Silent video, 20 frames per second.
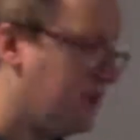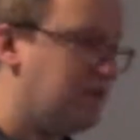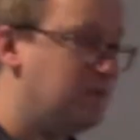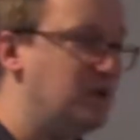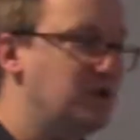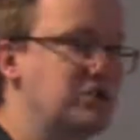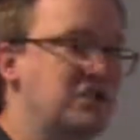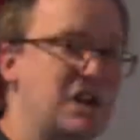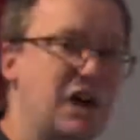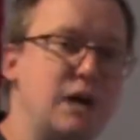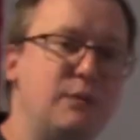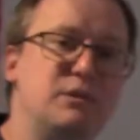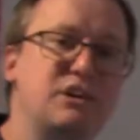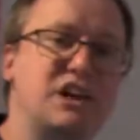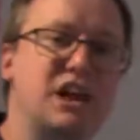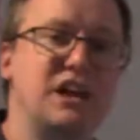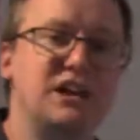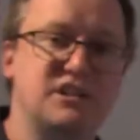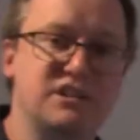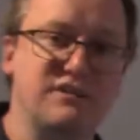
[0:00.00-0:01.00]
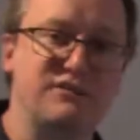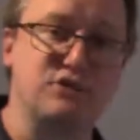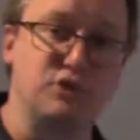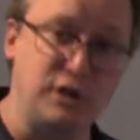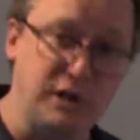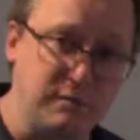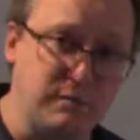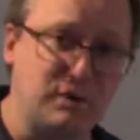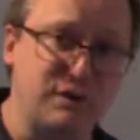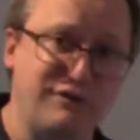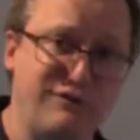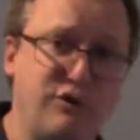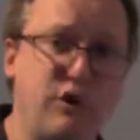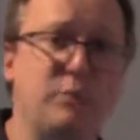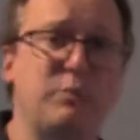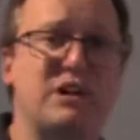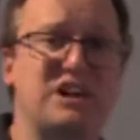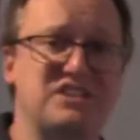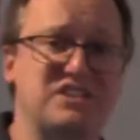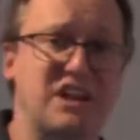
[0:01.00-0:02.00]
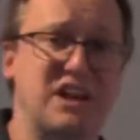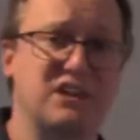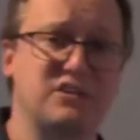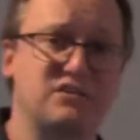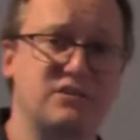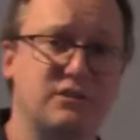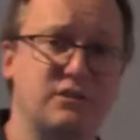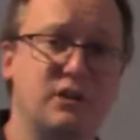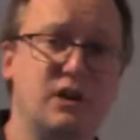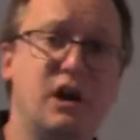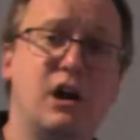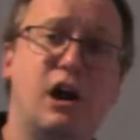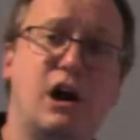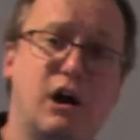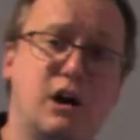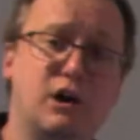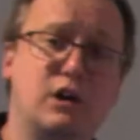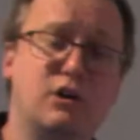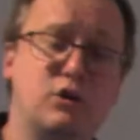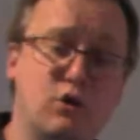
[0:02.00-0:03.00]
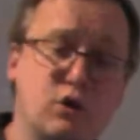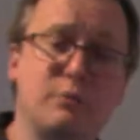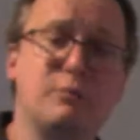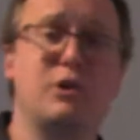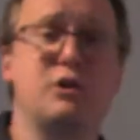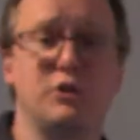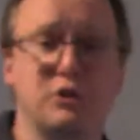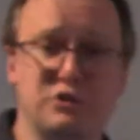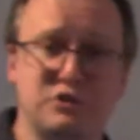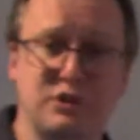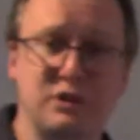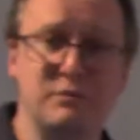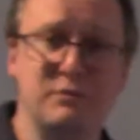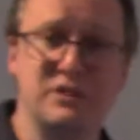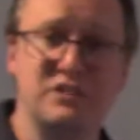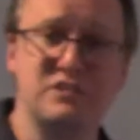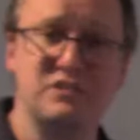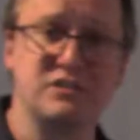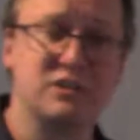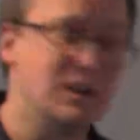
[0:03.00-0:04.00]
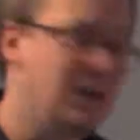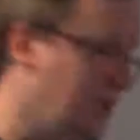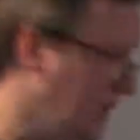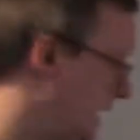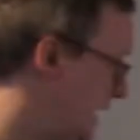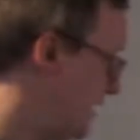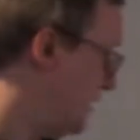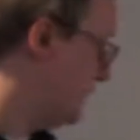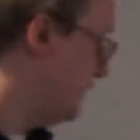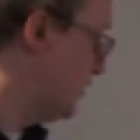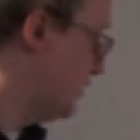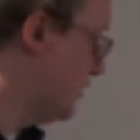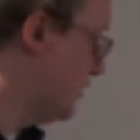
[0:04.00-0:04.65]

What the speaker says: most common kinds of treatment for breast cancer are hormonal treatments. And if you're